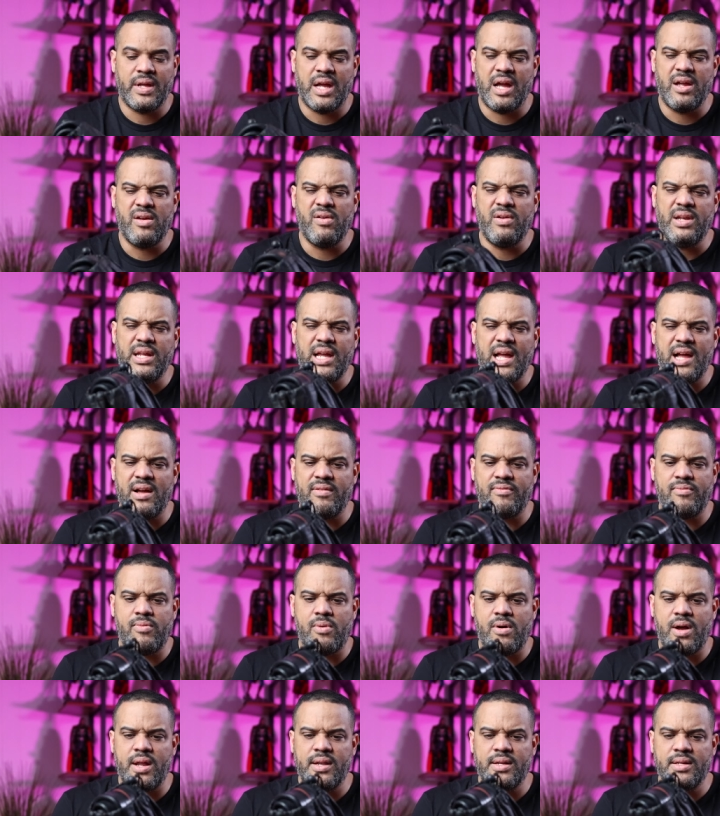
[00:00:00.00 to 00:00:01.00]
I only have
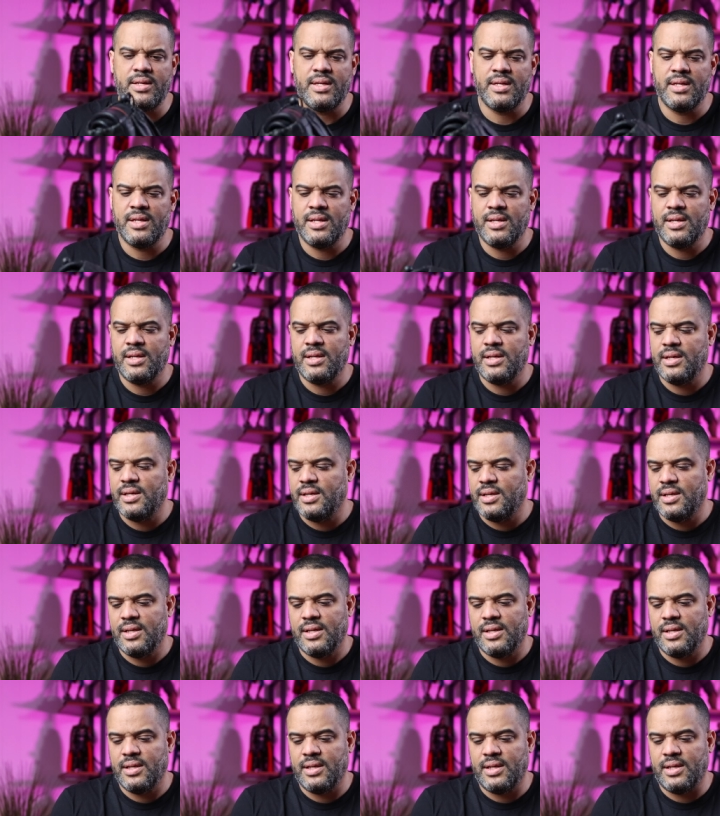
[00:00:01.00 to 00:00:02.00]
one
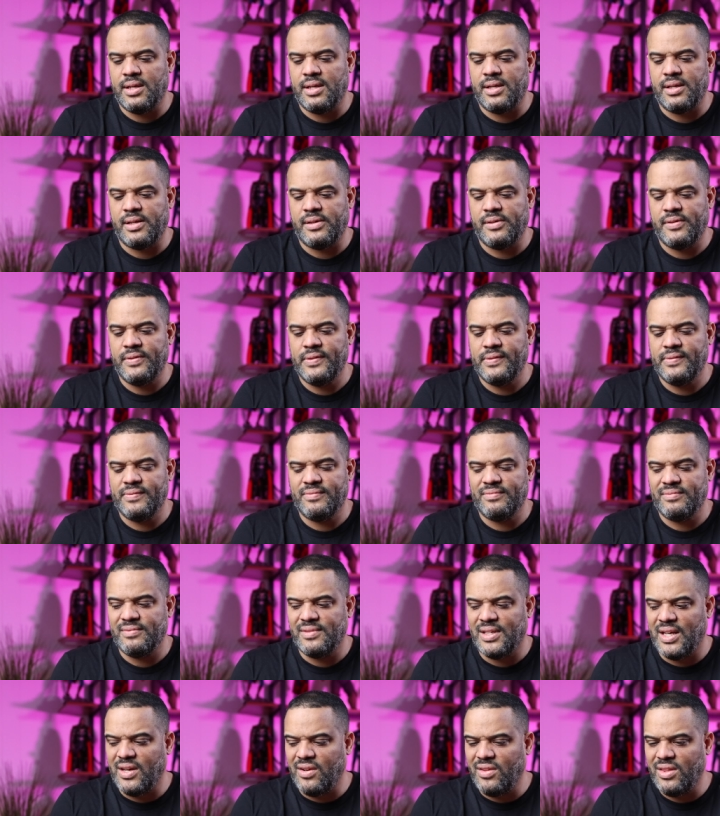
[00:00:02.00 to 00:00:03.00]
uh,
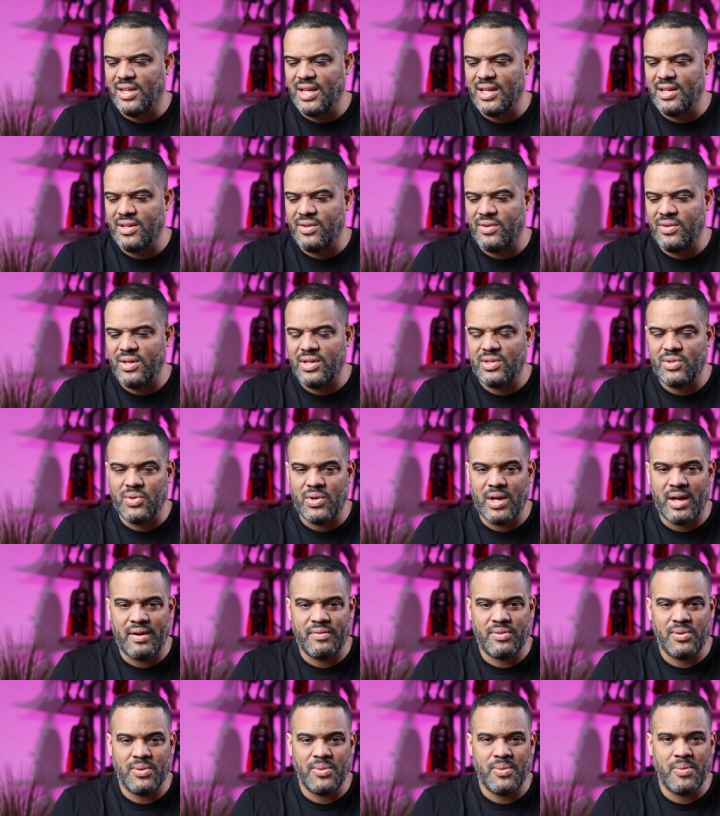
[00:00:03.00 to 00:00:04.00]
I don't think you need to
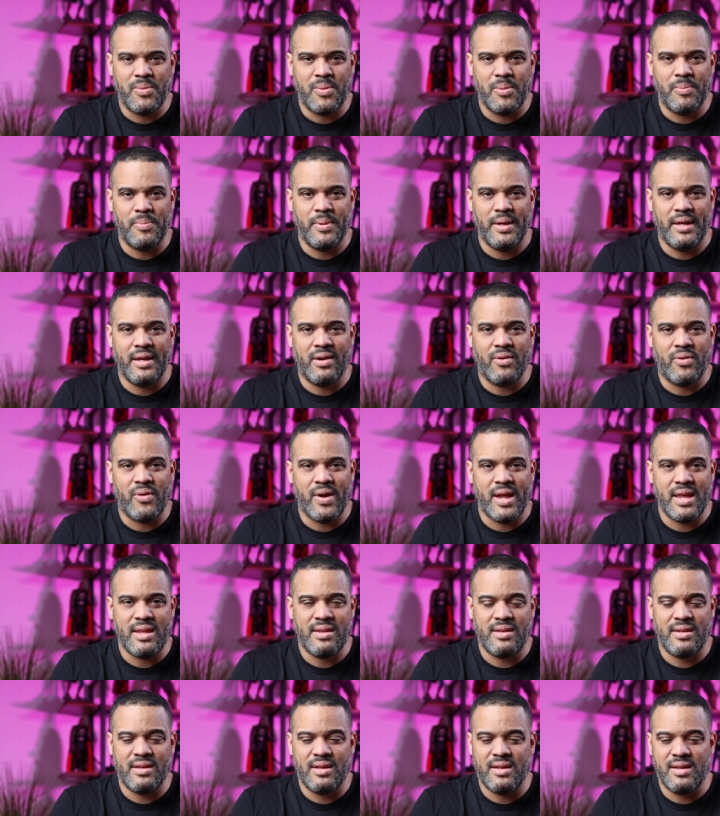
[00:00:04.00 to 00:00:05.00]
have two. It would be
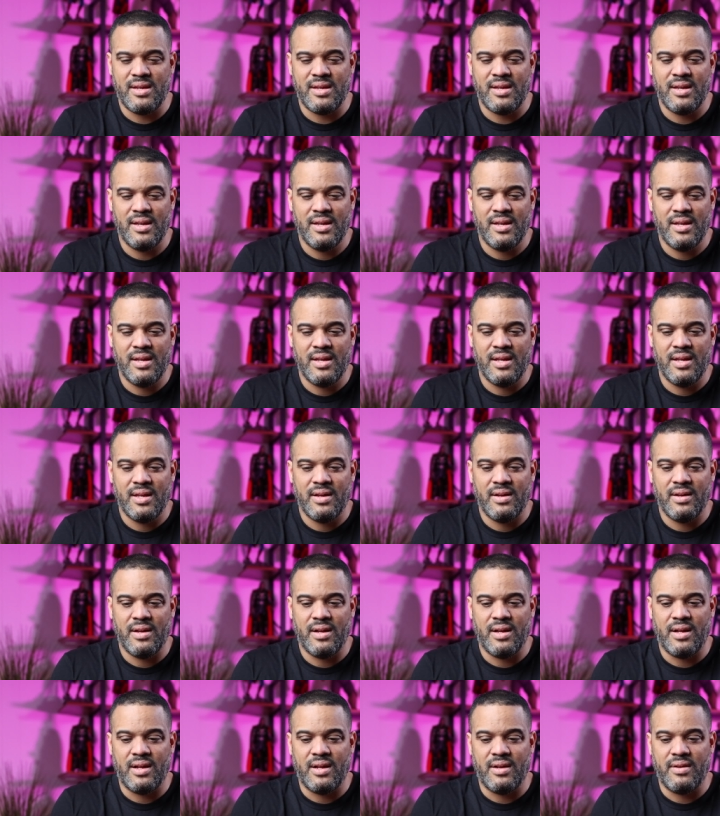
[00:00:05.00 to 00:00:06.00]
crazy
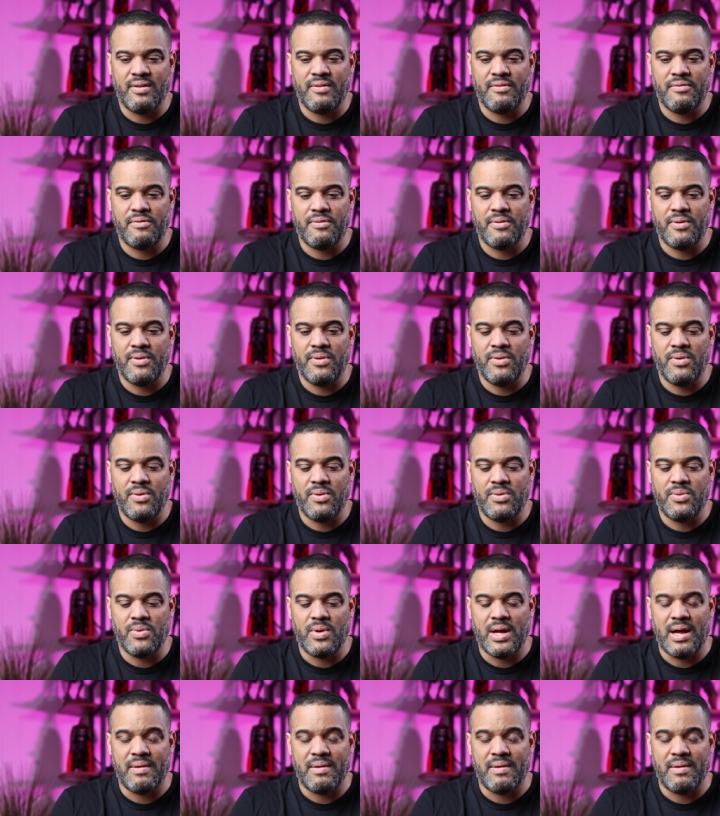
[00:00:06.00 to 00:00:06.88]
uh, for you to